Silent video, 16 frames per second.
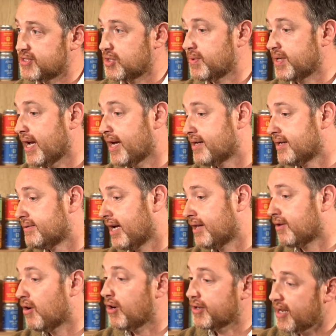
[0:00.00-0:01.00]
So we add it at
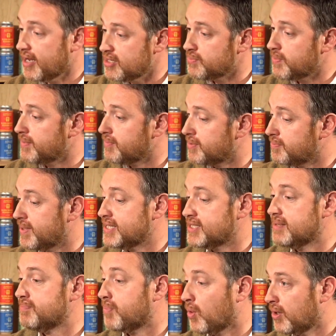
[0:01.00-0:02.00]
the hot end when we're
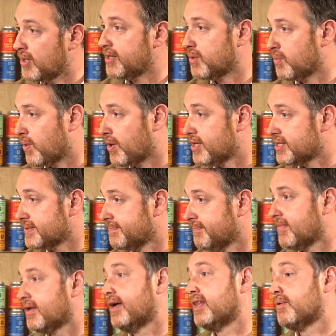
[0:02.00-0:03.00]
basically boiling the wort,
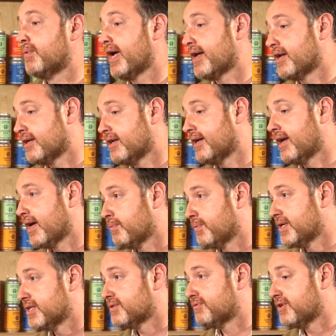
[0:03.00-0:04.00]
and then we add it again
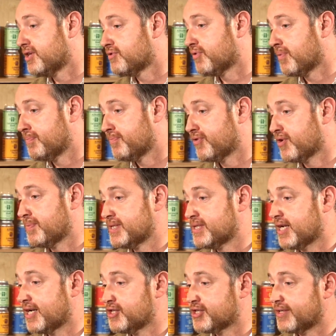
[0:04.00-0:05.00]
when it's finished from
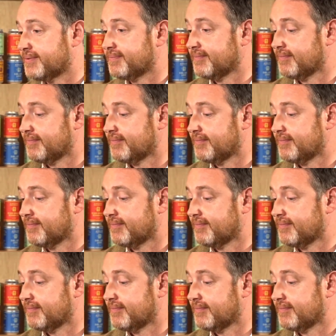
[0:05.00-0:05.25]
fermentation.